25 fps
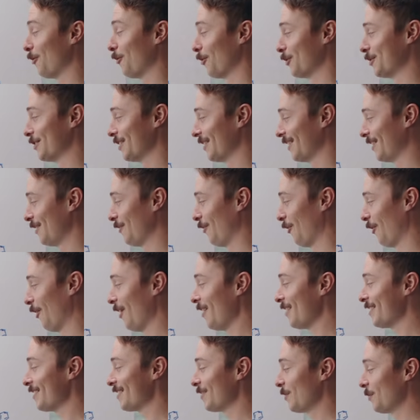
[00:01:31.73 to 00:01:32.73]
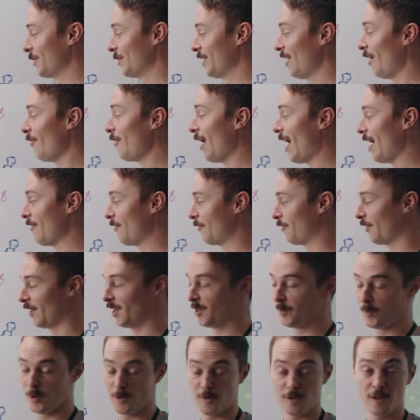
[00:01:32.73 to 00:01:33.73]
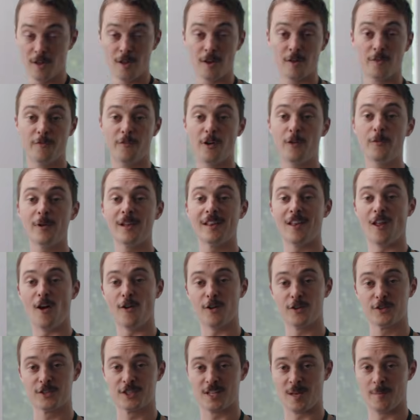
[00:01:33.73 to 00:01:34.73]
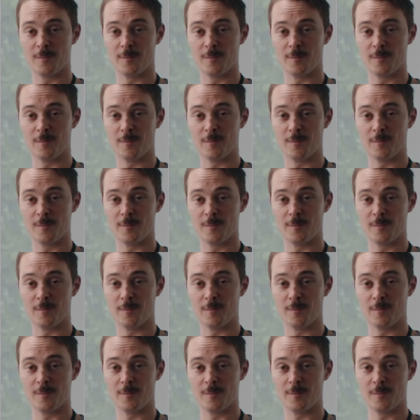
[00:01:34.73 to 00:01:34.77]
fortunately for us, we now have available very large